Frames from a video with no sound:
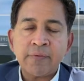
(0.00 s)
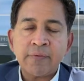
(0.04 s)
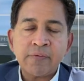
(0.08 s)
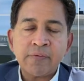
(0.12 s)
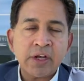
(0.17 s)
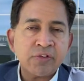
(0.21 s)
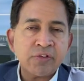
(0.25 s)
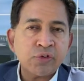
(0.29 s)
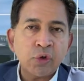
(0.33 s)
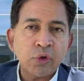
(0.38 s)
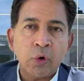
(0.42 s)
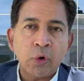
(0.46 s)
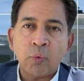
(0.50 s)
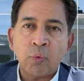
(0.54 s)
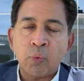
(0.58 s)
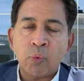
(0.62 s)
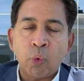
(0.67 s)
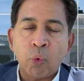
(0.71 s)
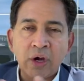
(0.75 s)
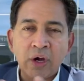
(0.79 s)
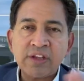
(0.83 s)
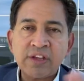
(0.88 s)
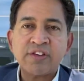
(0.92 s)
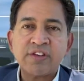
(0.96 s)
So
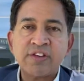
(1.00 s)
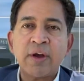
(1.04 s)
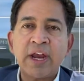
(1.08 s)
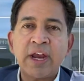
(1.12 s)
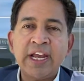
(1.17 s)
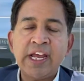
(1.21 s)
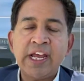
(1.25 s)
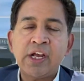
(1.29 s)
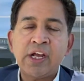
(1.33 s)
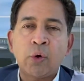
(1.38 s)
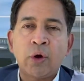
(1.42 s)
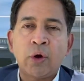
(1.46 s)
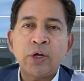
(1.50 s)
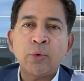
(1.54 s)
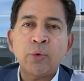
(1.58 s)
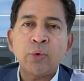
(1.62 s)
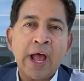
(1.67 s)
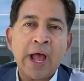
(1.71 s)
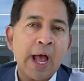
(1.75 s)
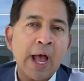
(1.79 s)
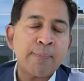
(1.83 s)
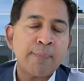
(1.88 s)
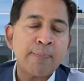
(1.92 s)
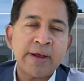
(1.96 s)
what's really going to
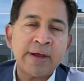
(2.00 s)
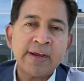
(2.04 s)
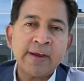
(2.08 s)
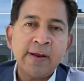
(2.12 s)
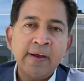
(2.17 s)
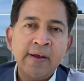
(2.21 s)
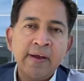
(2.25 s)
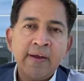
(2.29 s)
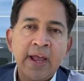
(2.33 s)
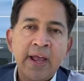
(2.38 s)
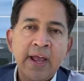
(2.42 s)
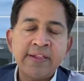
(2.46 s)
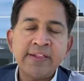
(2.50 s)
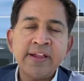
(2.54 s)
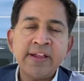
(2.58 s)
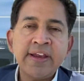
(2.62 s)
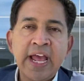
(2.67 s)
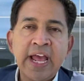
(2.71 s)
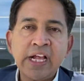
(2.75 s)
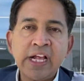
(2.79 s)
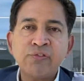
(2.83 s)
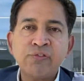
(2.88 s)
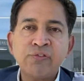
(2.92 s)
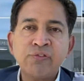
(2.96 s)
happen in the
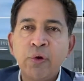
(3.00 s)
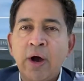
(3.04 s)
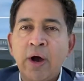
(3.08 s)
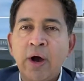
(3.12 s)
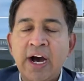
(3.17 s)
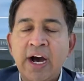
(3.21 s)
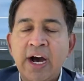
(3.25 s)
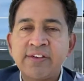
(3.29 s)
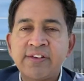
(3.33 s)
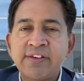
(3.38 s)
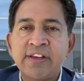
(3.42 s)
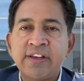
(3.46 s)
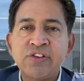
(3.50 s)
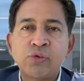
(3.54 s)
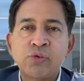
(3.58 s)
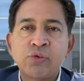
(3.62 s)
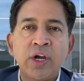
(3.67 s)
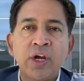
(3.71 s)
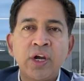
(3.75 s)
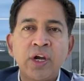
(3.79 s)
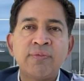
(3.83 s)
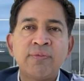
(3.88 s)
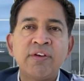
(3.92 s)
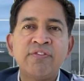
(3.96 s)
next few hours is
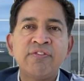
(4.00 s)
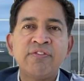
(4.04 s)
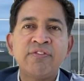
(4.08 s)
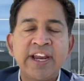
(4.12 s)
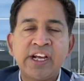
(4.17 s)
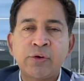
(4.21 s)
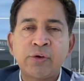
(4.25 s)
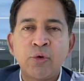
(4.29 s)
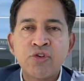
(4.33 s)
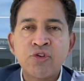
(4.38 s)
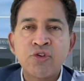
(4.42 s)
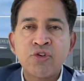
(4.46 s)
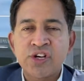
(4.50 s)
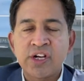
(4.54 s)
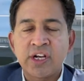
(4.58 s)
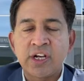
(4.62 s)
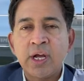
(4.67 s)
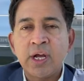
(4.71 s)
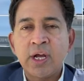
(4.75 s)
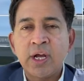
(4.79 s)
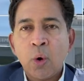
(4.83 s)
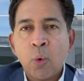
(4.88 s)
going to be very crucial.